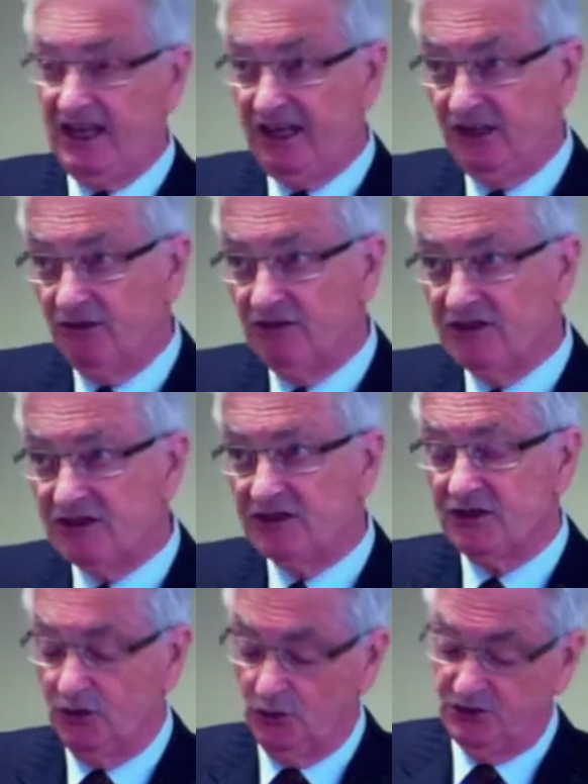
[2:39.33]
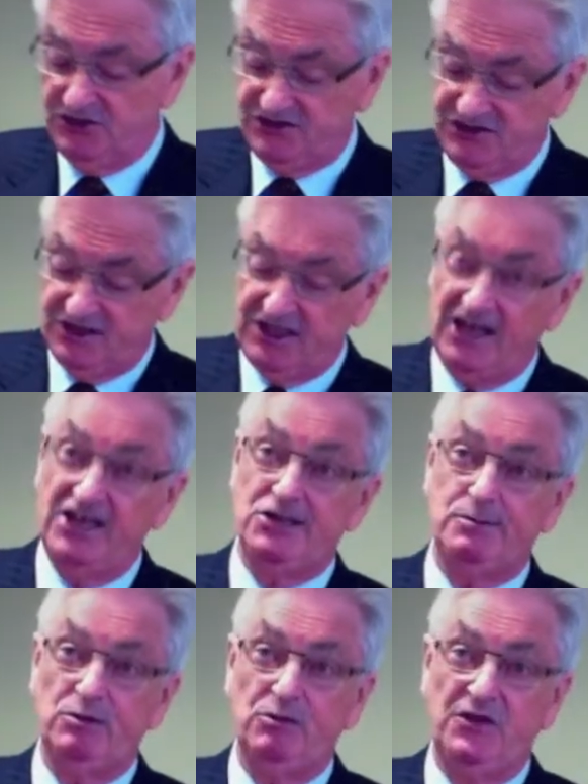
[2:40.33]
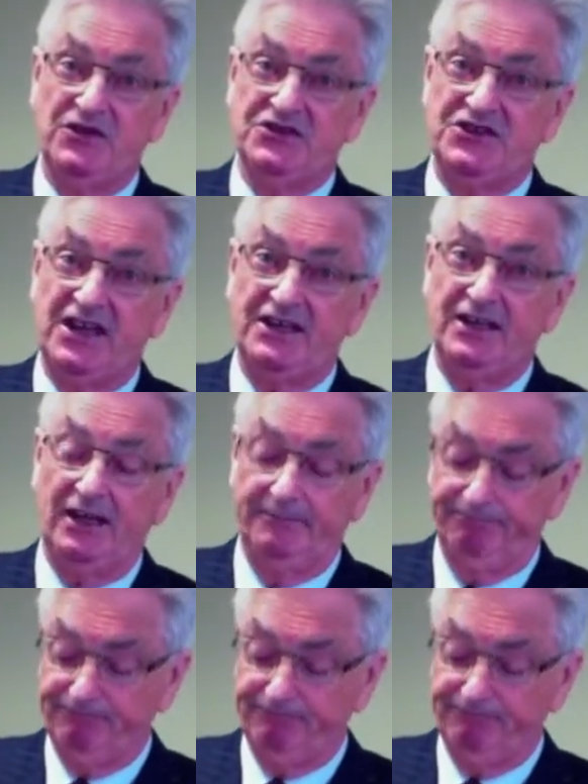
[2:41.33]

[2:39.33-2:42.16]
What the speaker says: ignorance or disengagement with the sector.